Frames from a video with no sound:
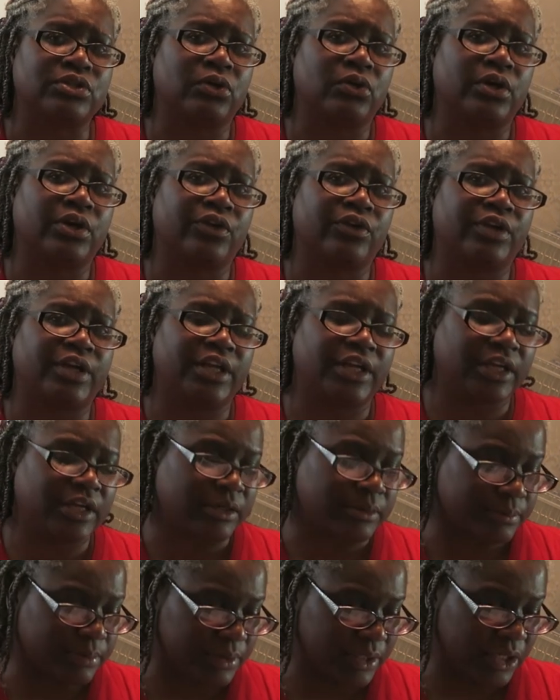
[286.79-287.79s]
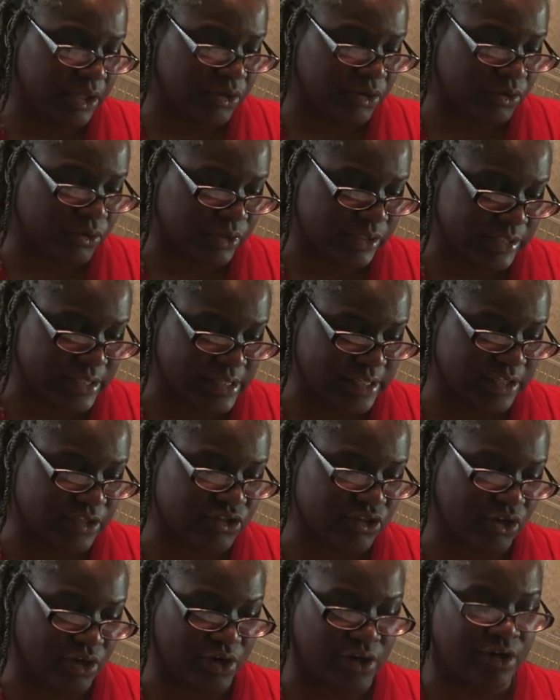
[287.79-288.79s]
on or get it completed or
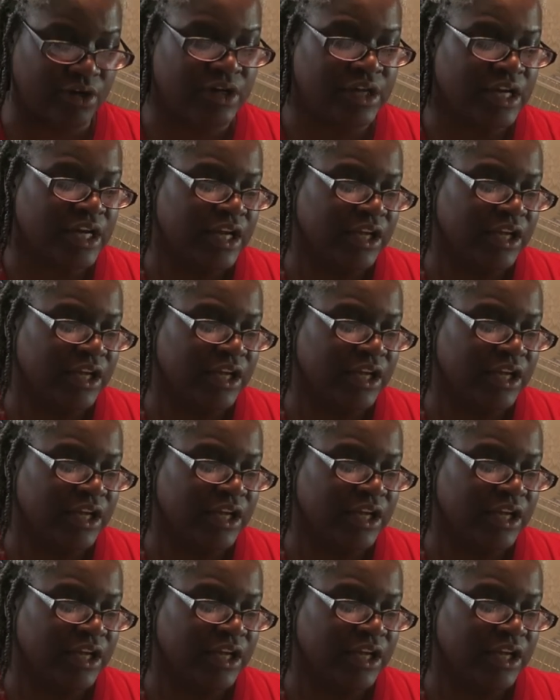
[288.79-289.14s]
sent to her.